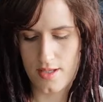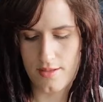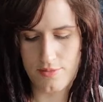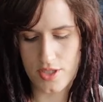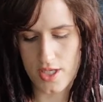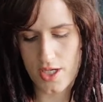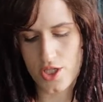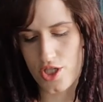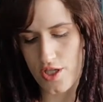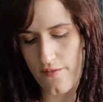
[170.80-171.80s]
I'm just going to
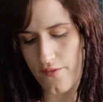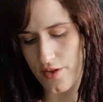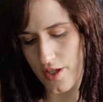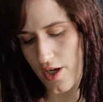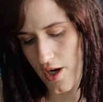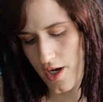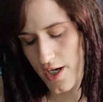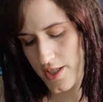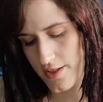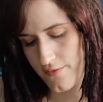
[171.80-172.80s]
shuffle the
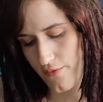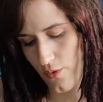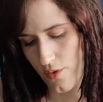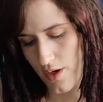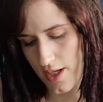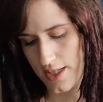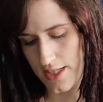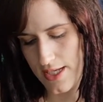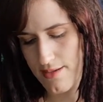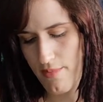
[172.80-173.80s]
cards for
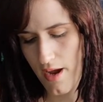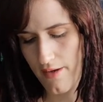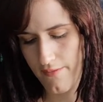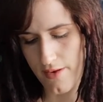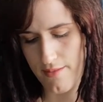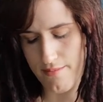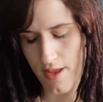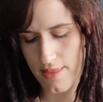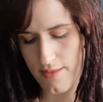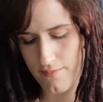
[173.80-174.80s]
Libra for the
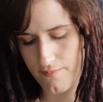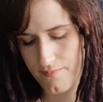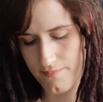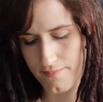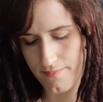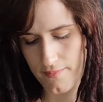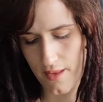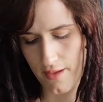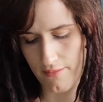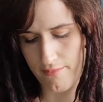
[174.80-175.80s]
month
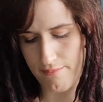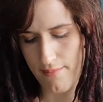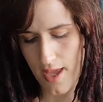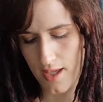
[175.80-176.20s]
of May.